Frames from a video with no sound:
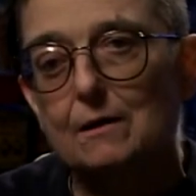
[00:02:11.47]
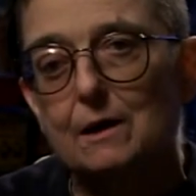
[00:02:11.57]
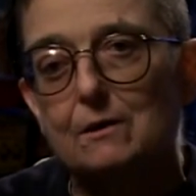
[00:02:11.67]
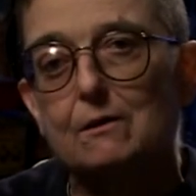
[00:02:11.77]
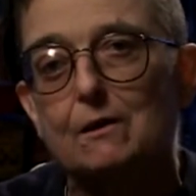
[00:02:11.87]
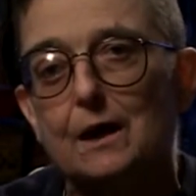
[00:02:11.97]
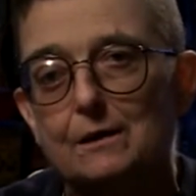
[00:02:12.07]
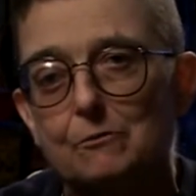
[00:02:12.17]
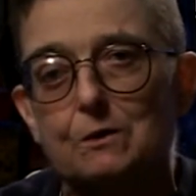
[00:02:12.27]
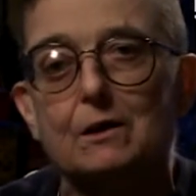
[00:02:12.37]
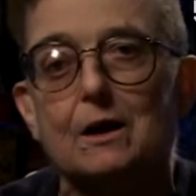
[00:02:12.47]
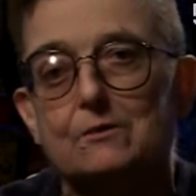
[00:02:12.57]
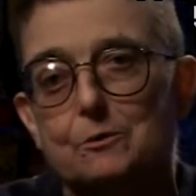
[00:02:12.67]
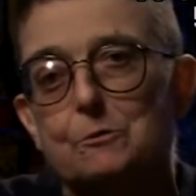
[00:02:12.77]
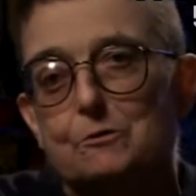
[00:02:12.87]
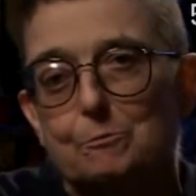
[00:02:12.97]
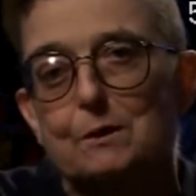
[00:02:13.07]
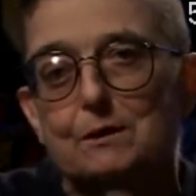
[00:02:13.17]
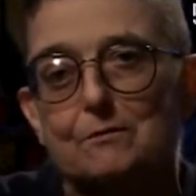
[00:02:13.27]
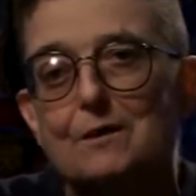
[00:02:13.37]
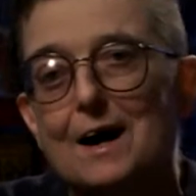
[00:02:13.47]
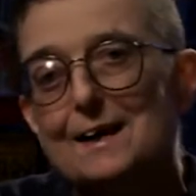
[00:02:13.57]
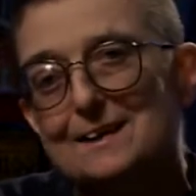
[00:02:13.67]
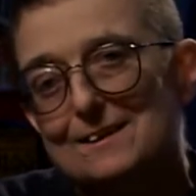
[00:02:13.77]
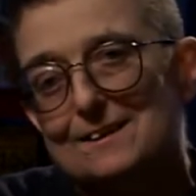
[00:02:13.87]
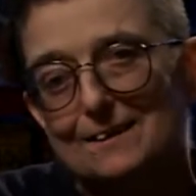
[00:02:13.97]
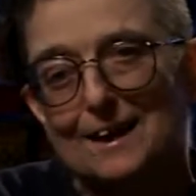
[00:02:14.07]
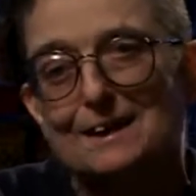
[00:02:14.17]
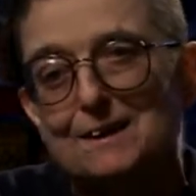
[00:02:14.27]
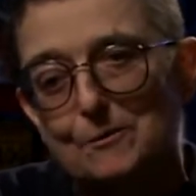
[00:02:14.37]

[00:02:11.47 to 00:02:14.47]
until I didn't realize there was a big divide until I